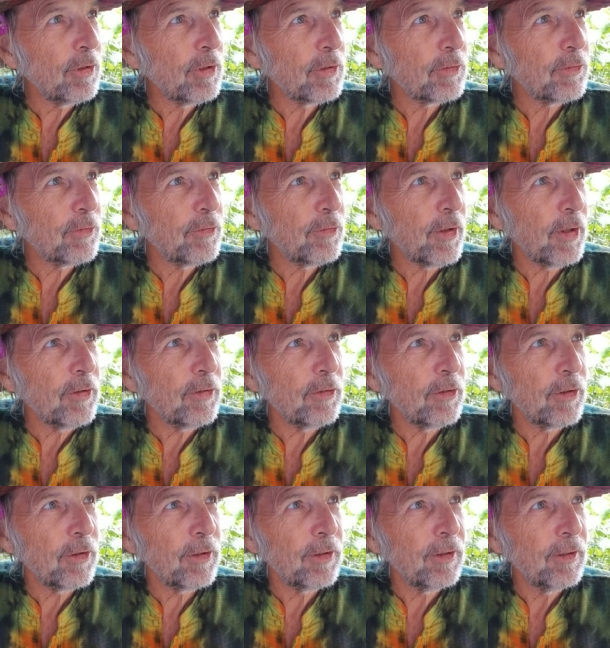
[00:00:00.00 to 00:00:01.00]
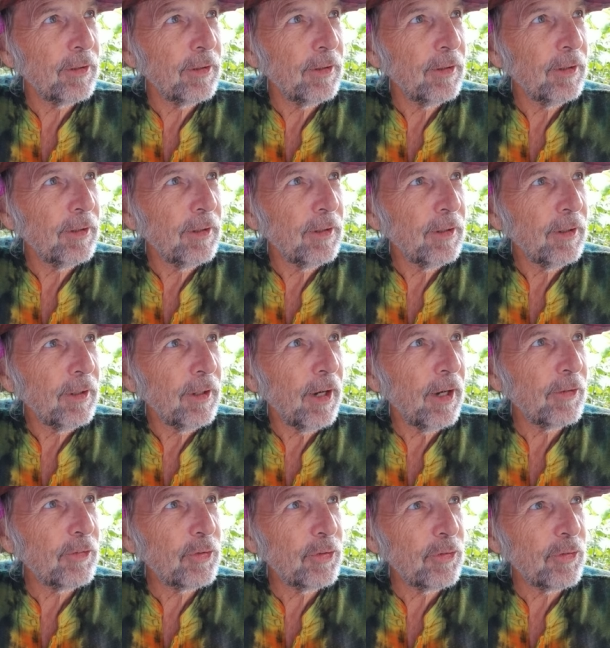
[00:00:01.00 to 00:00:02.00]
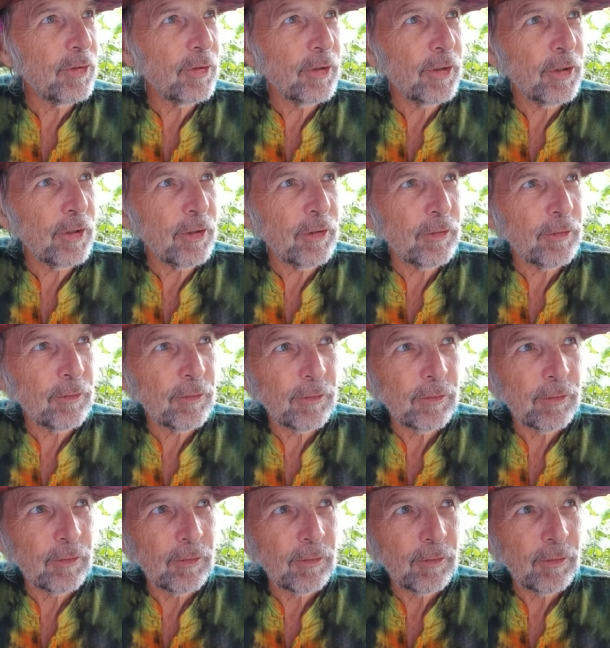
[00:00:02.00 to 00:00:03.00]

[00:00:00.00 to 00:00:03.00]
his thunder onto the earth